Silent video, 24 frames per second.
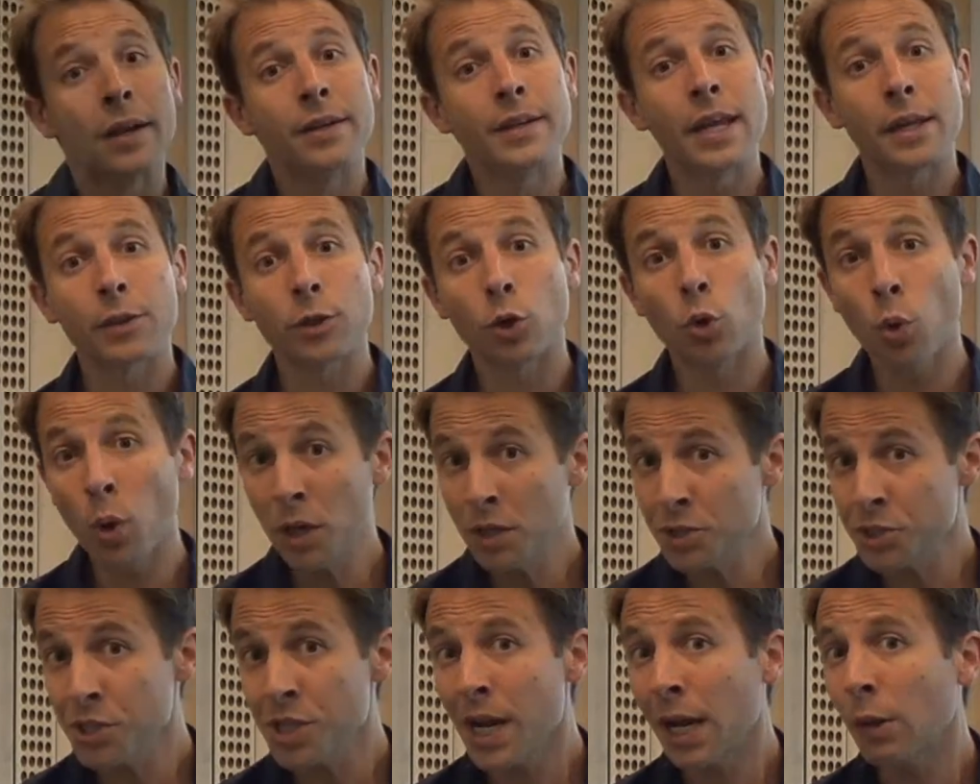Now the
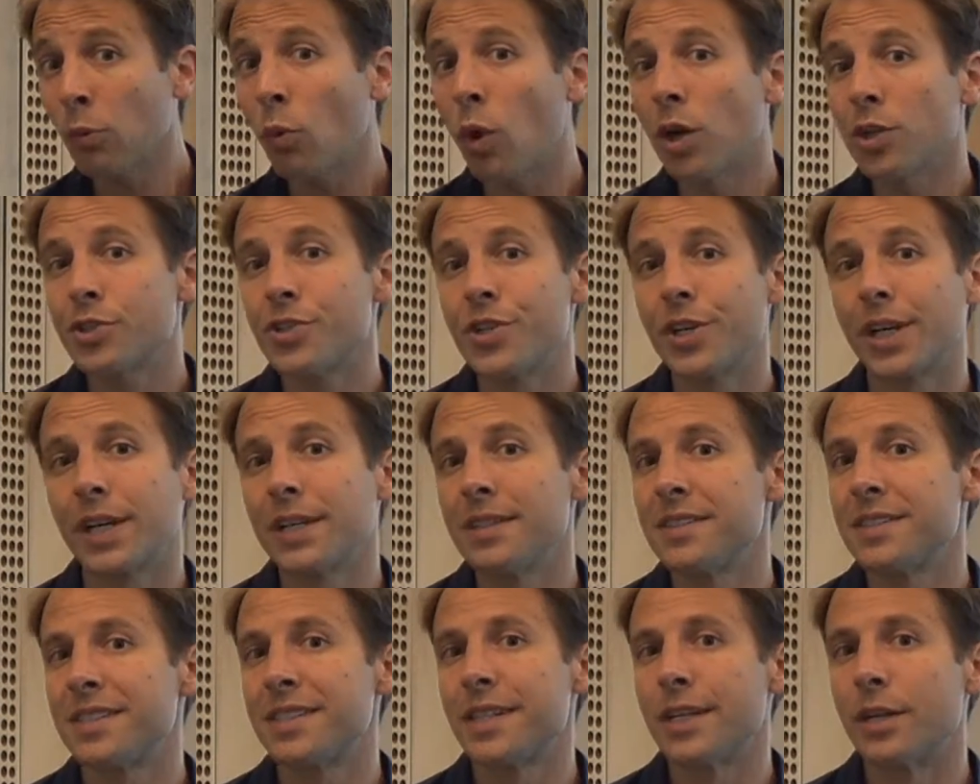question I want you to
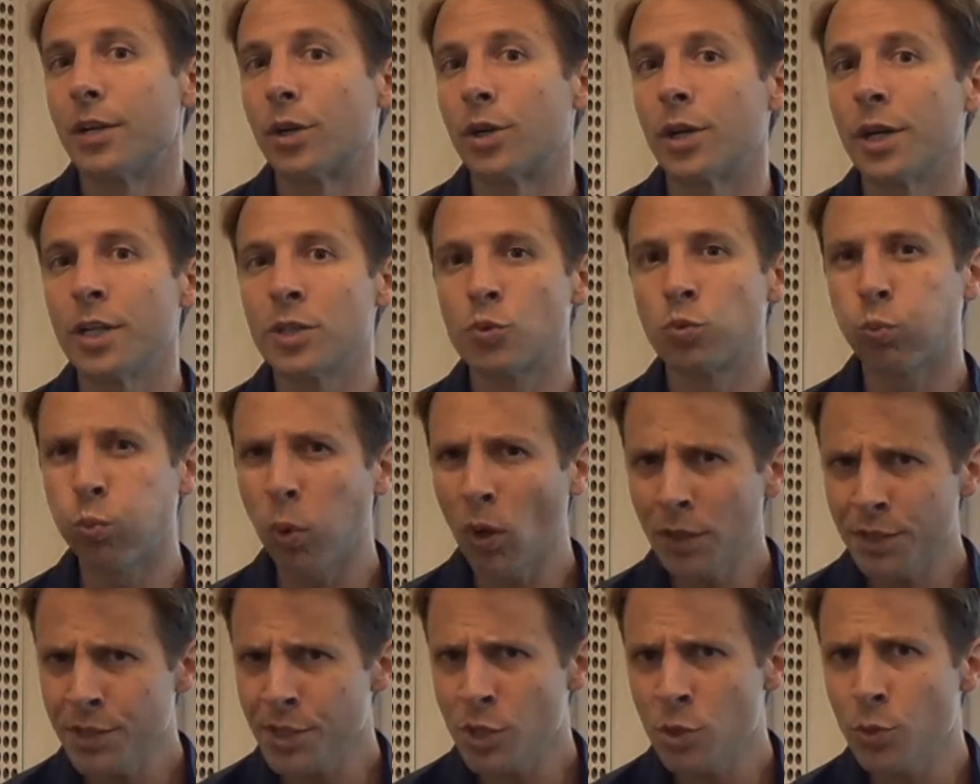consider is,
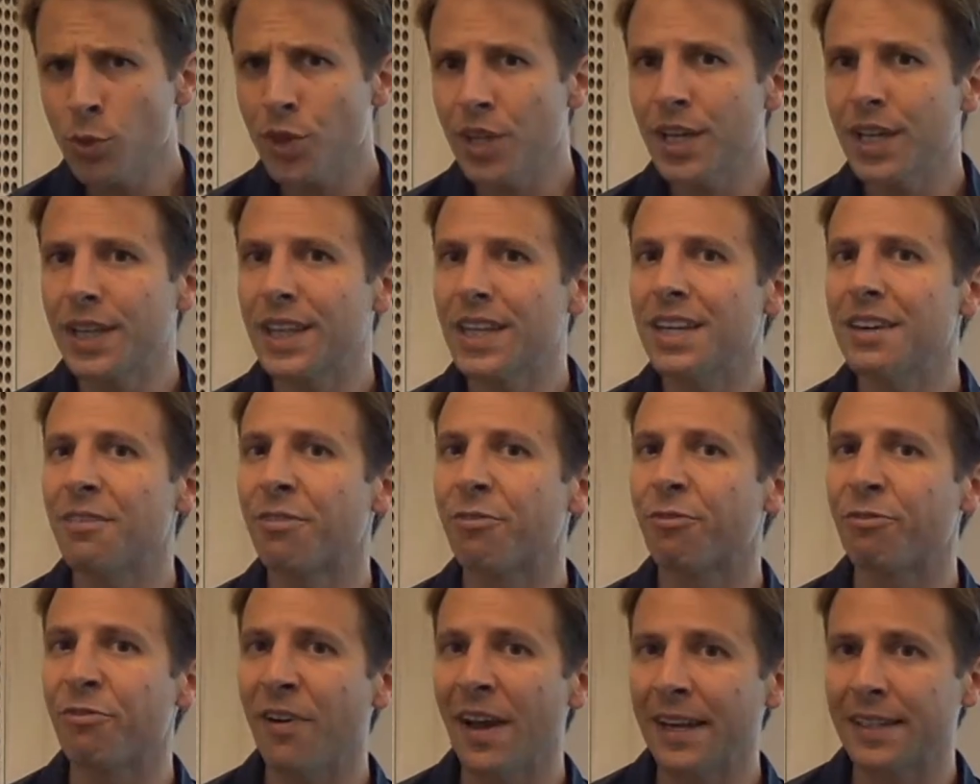what do you think the
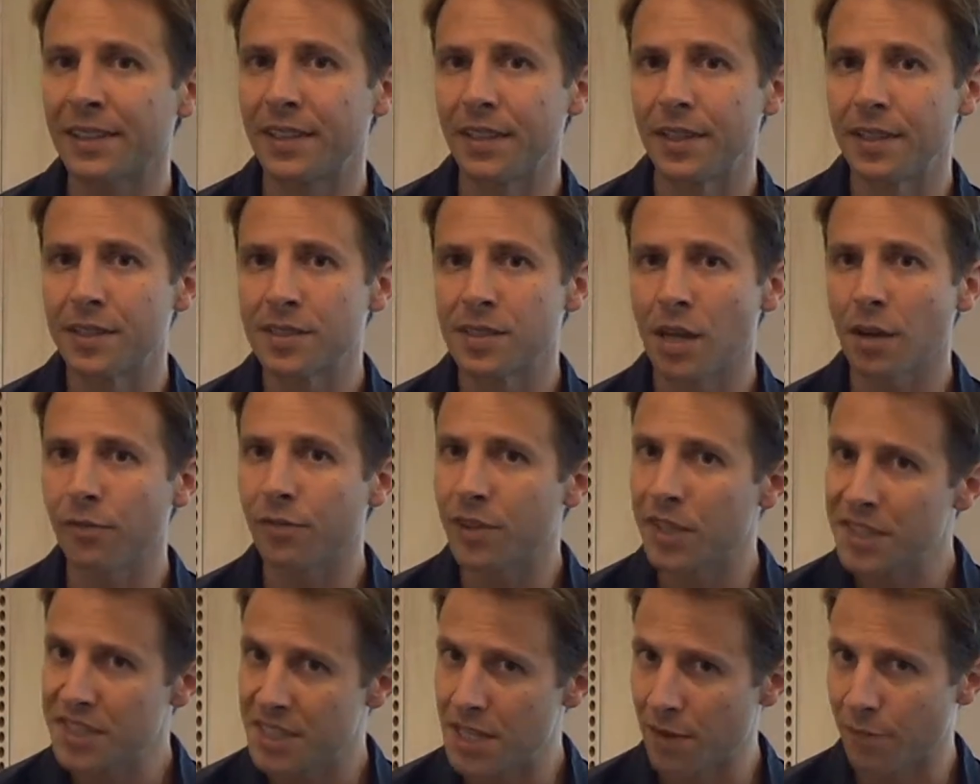effect is of
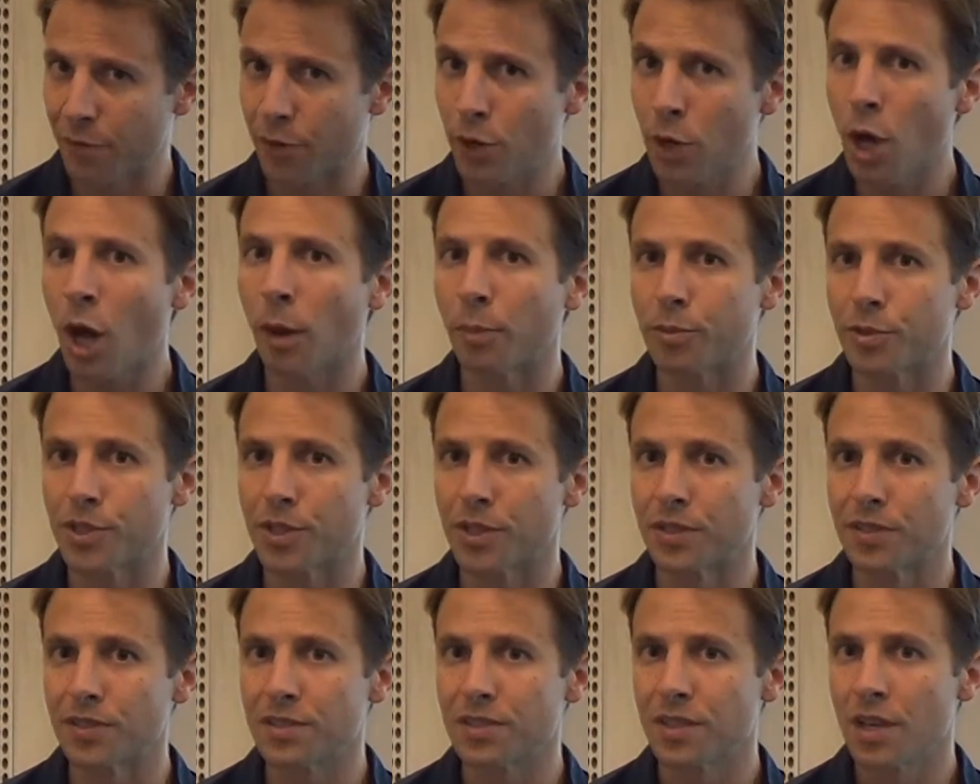these different
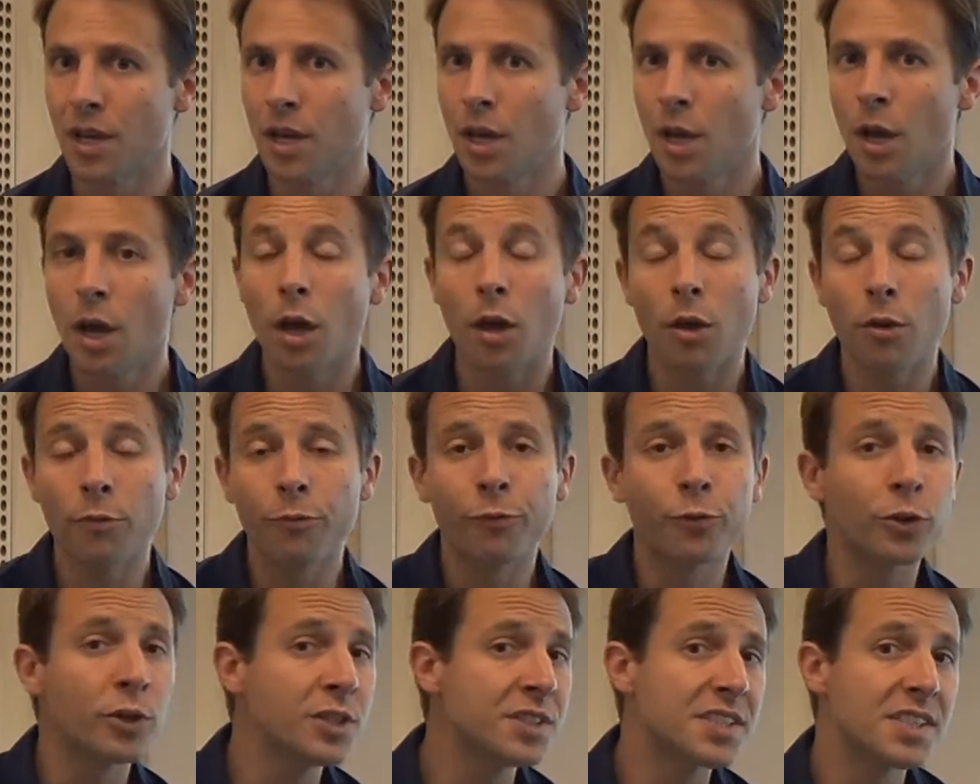options?
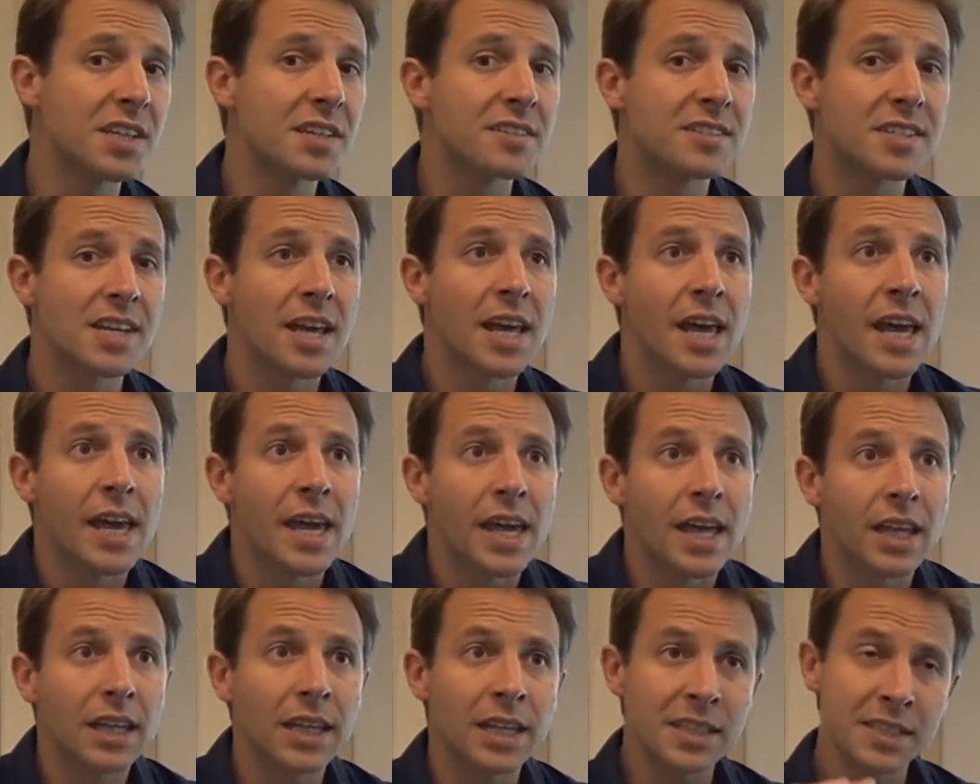For instance,
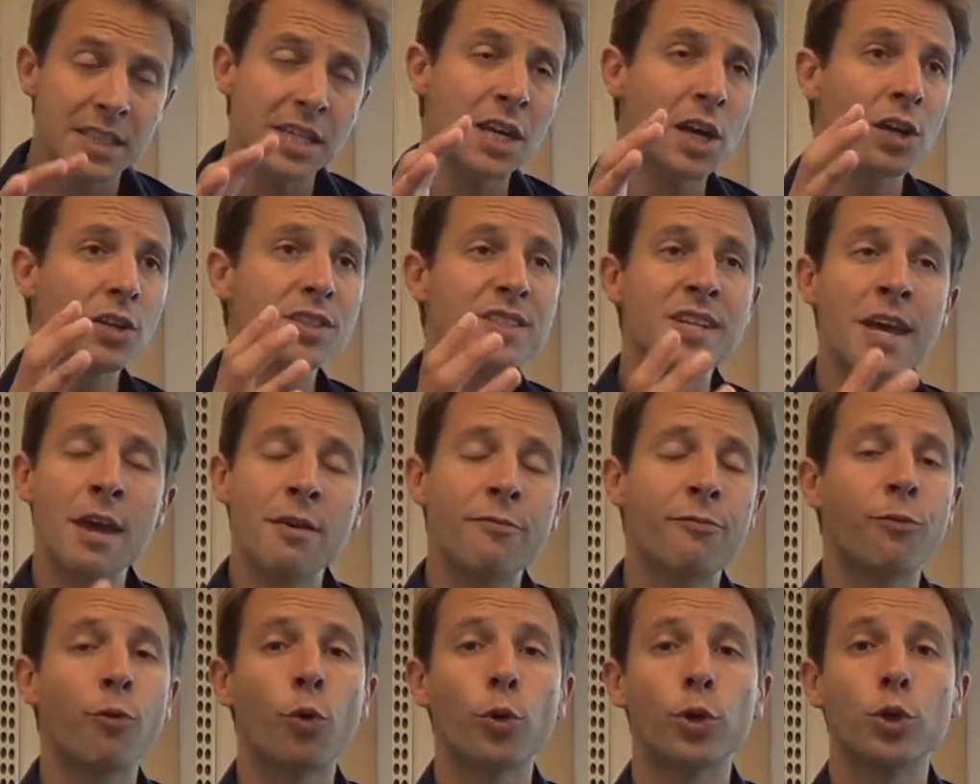let's say on day
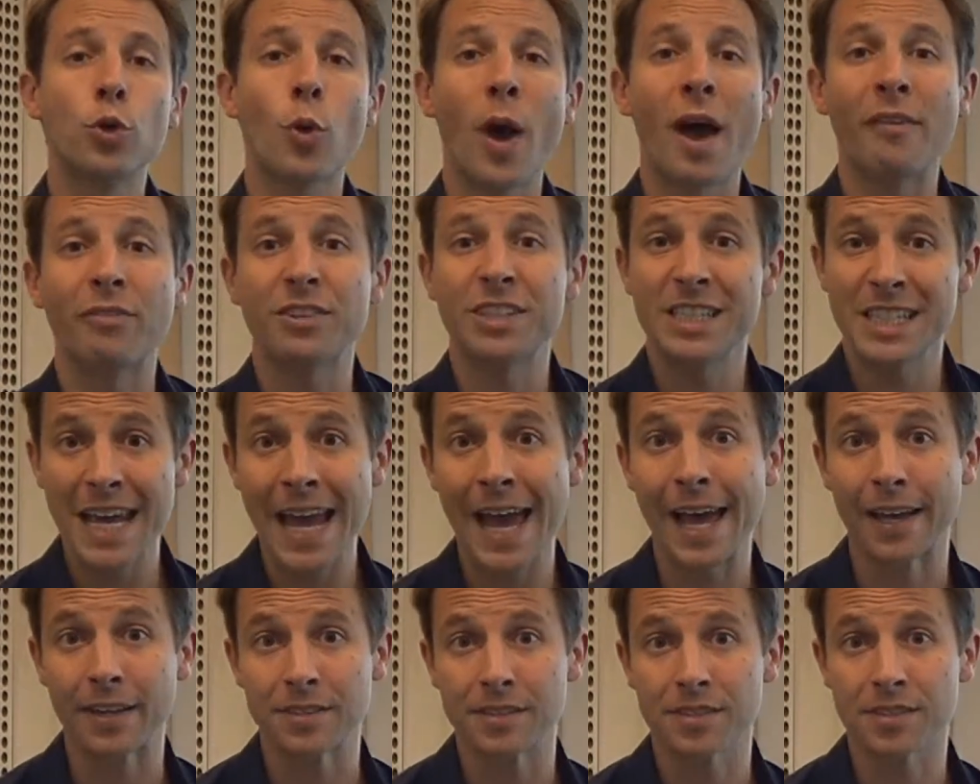4 you have a
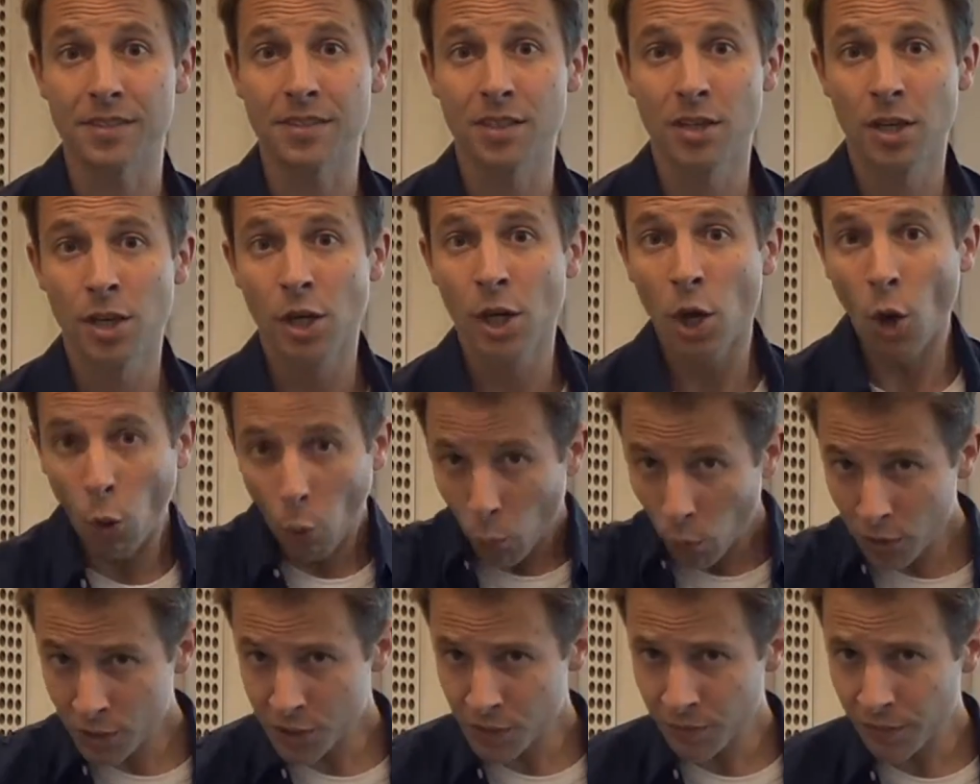test.
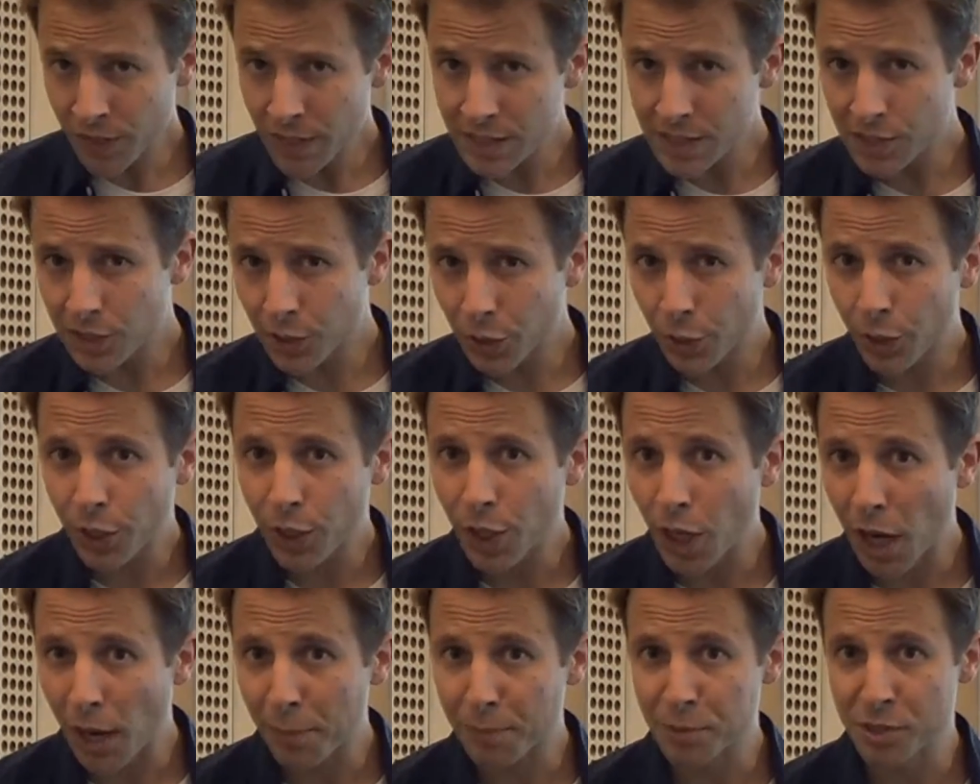Which of these learning
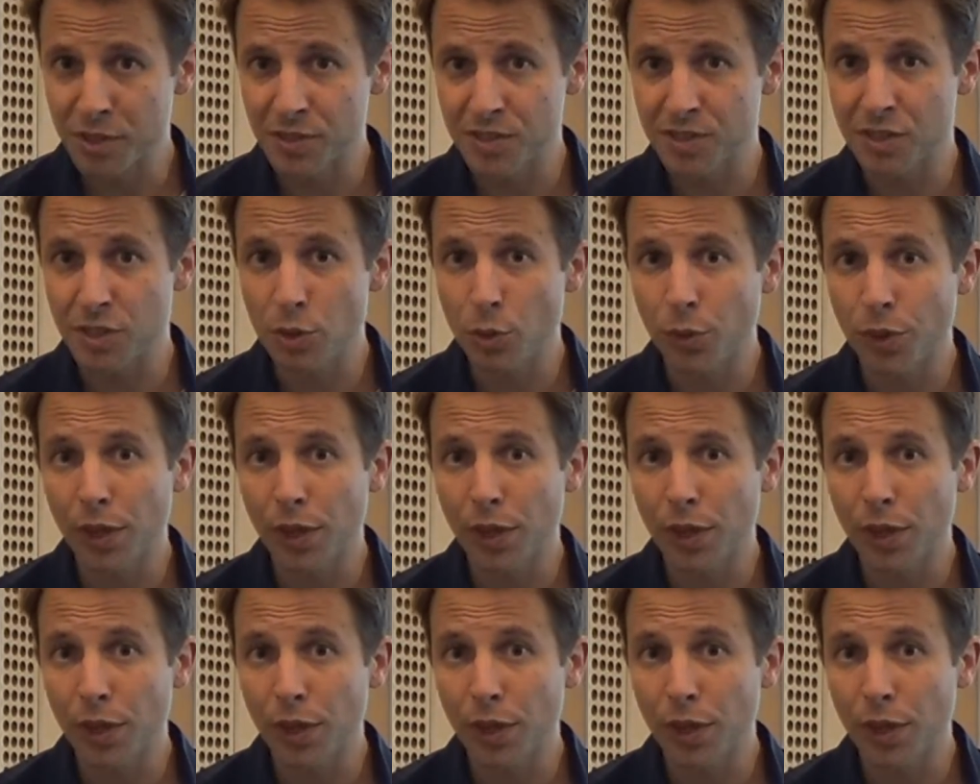options do you